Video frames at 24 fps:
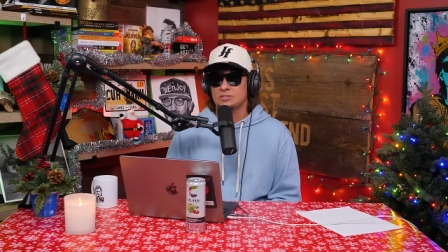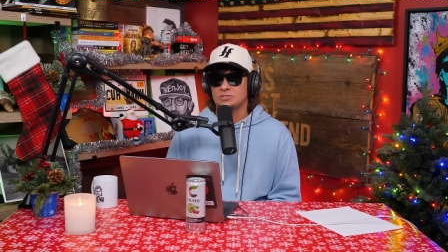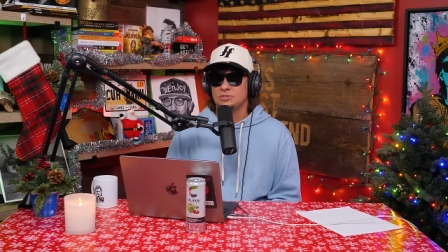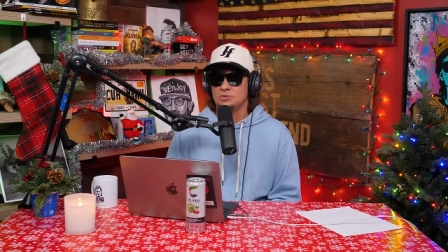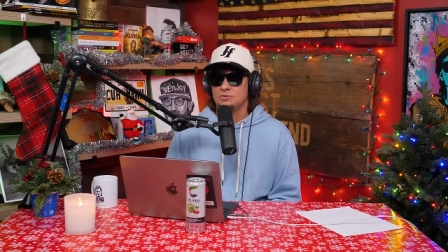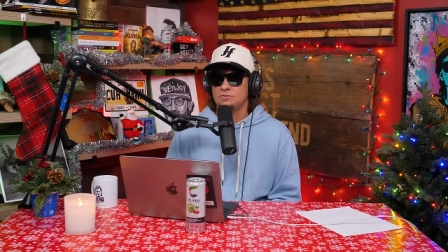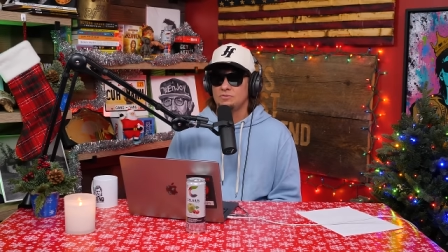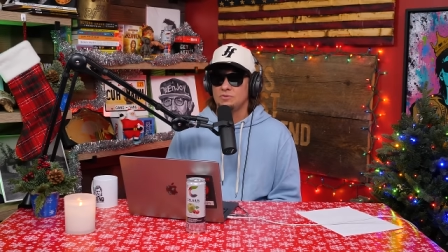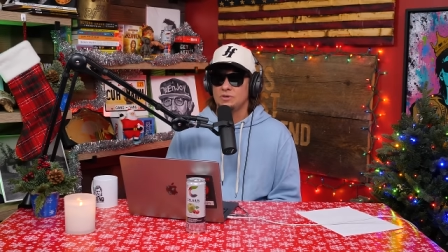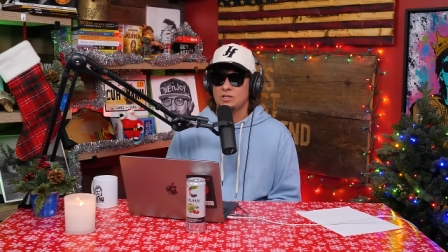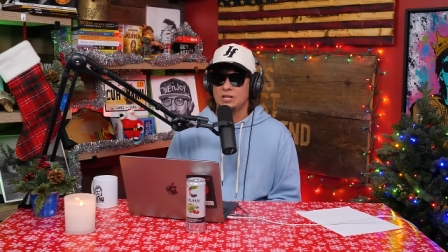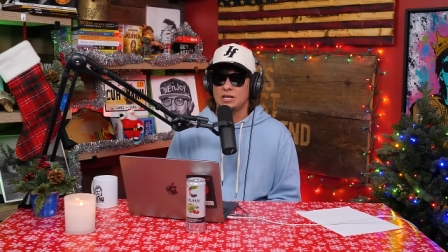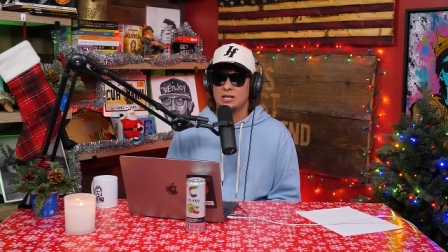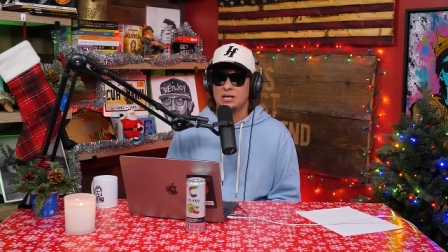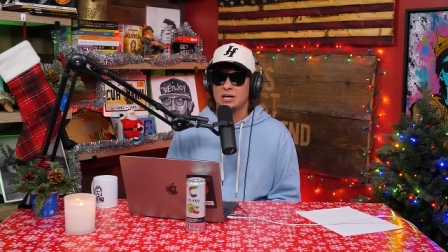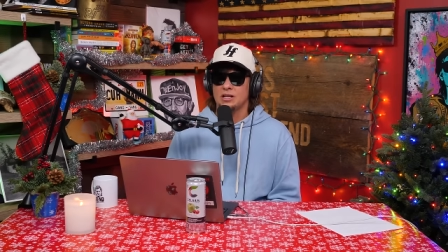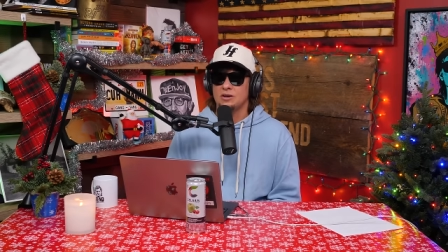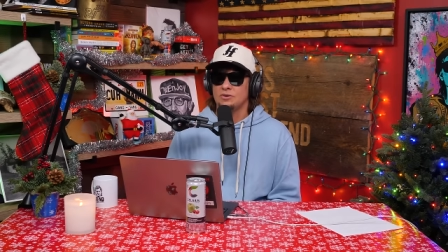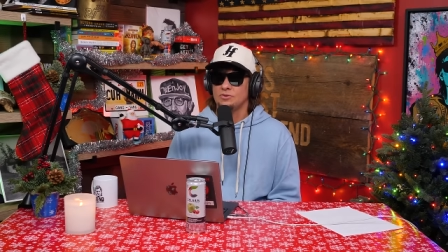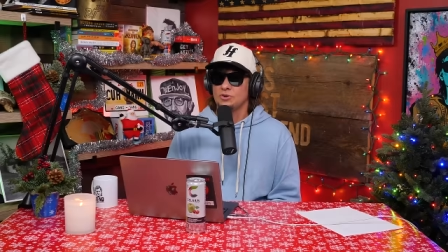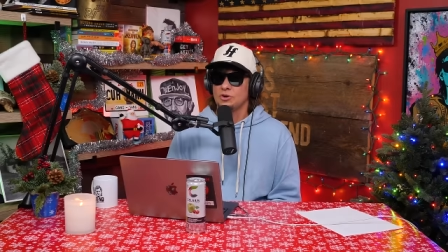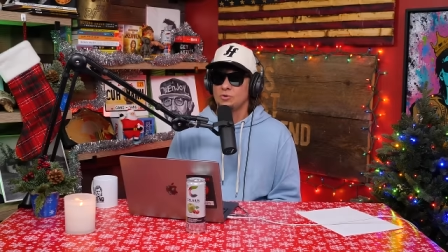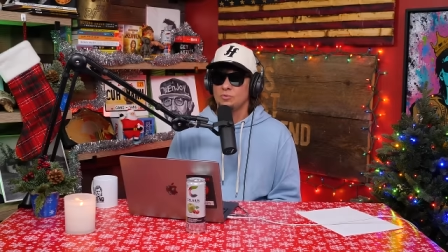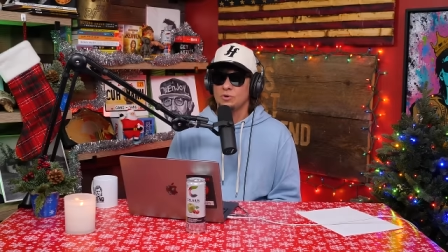do feel like I
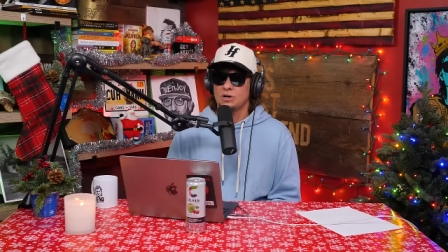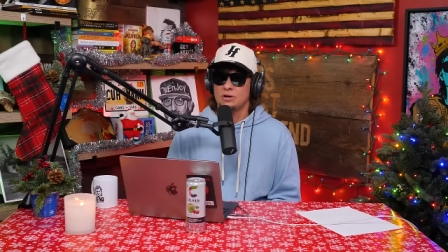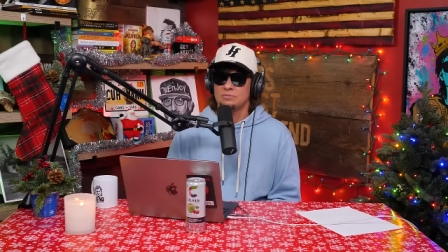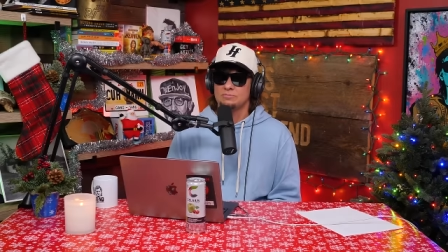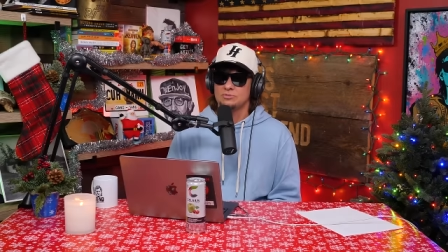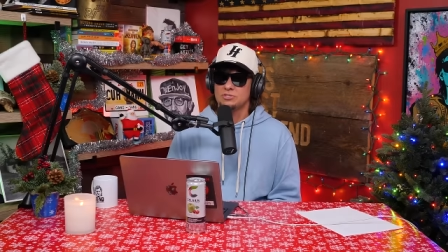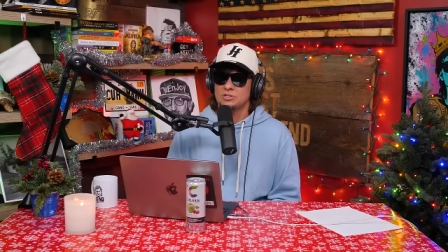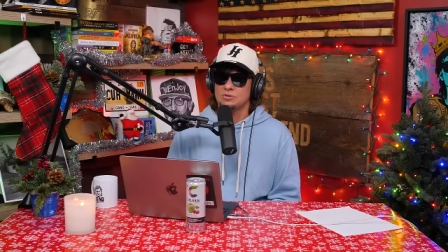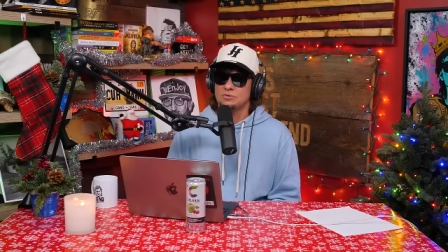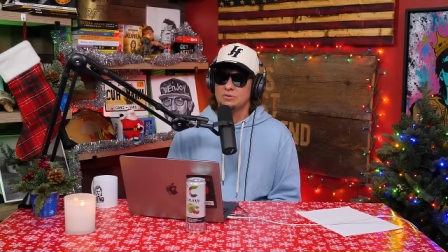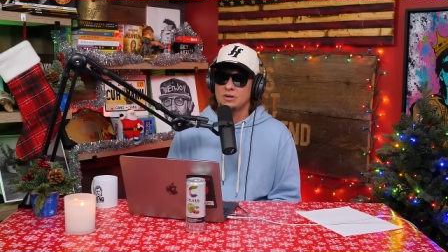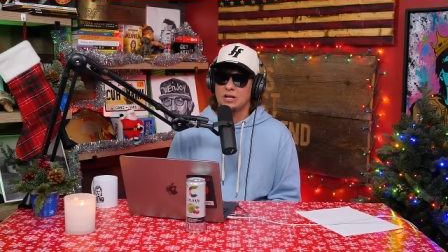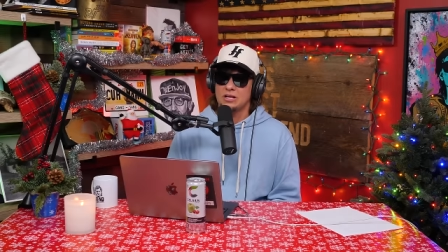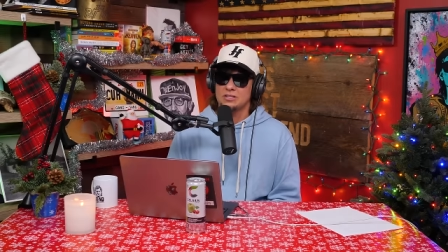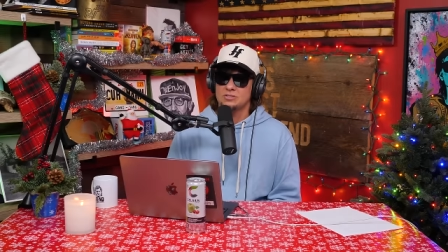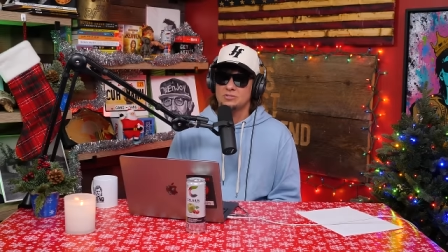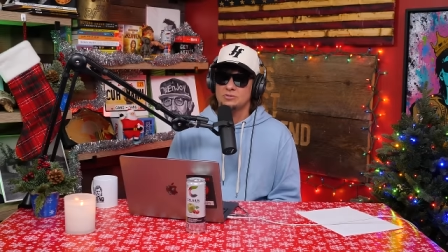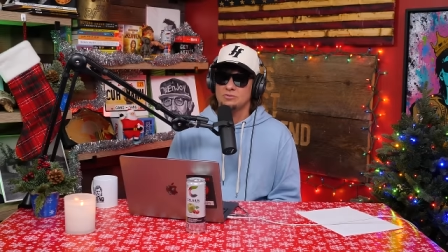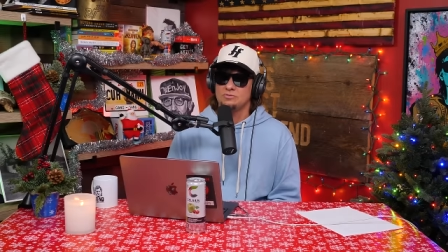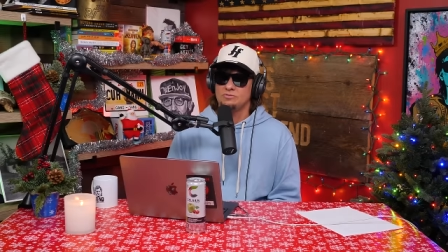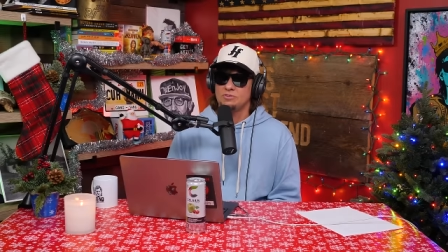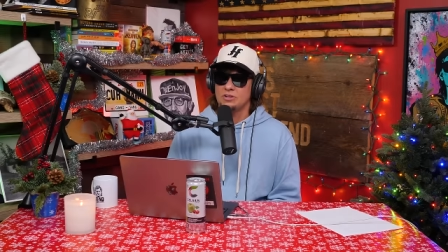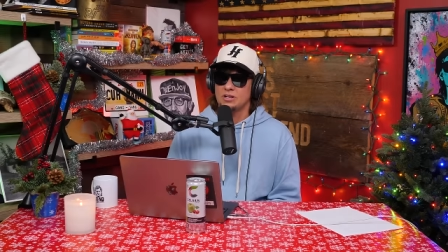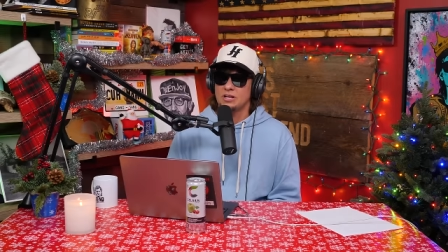don't know what I'm doing. I
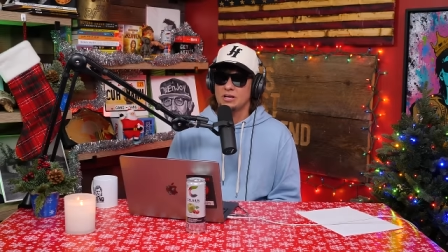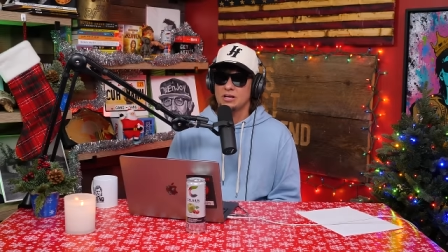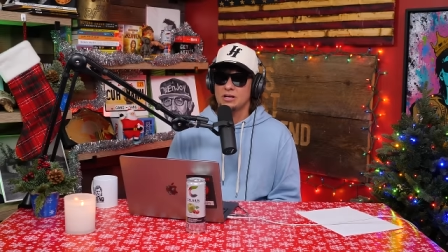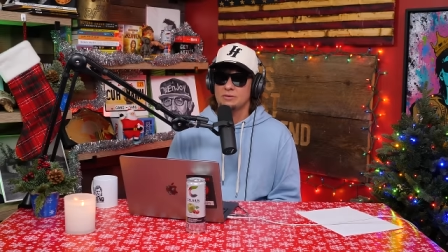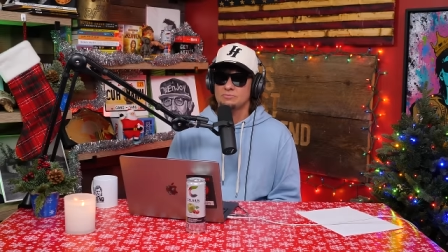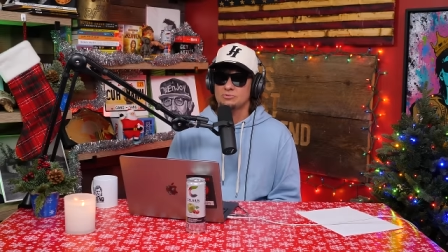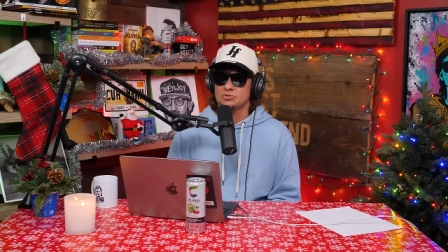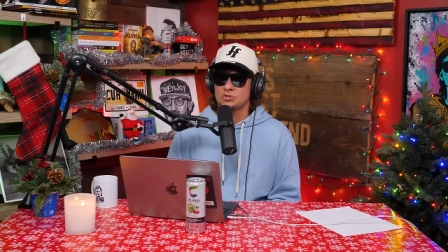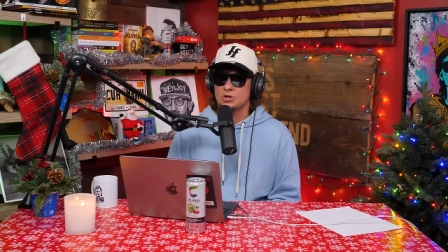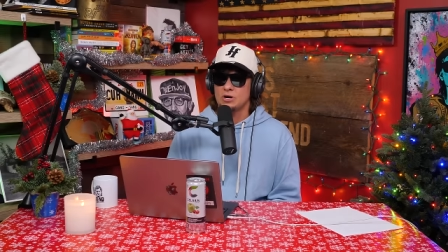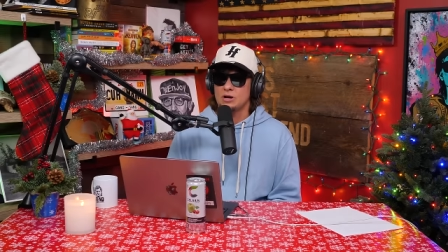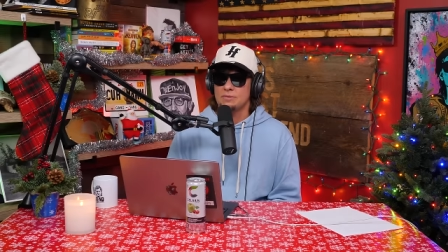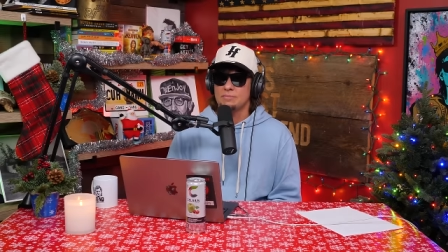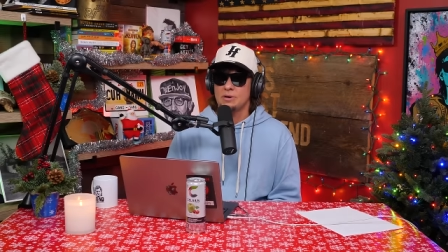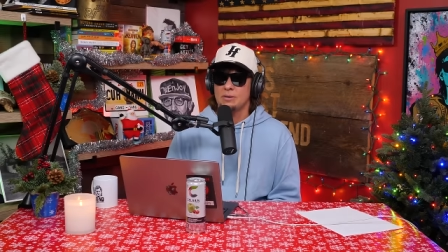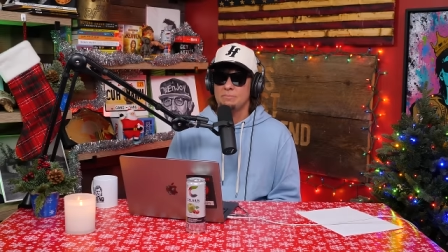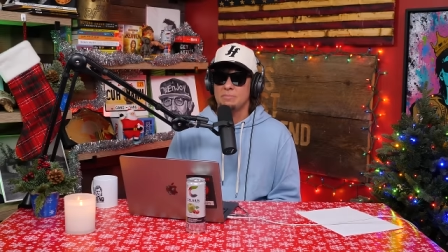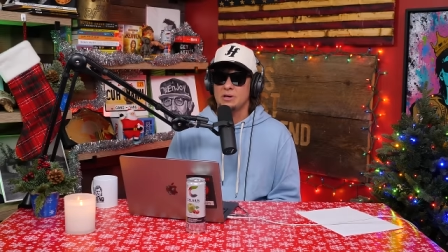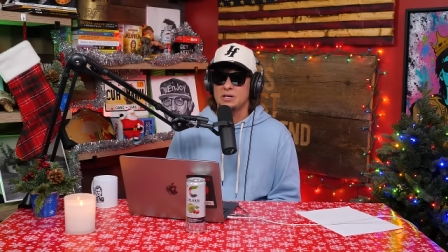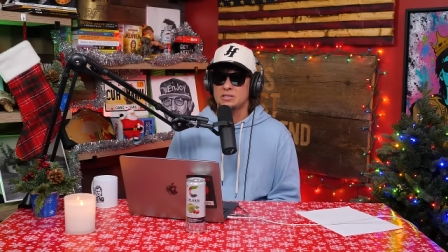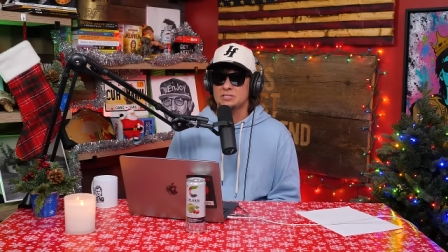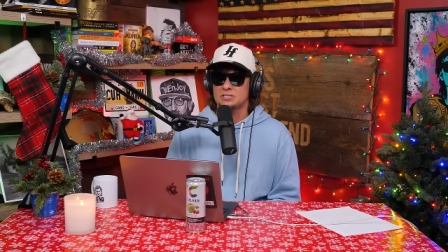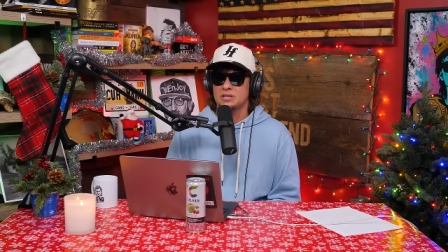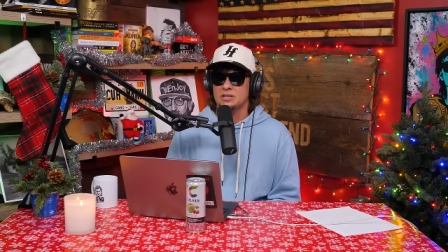do feel like I'm trying my
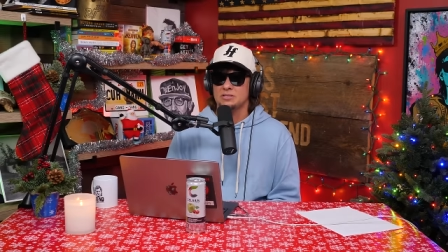best.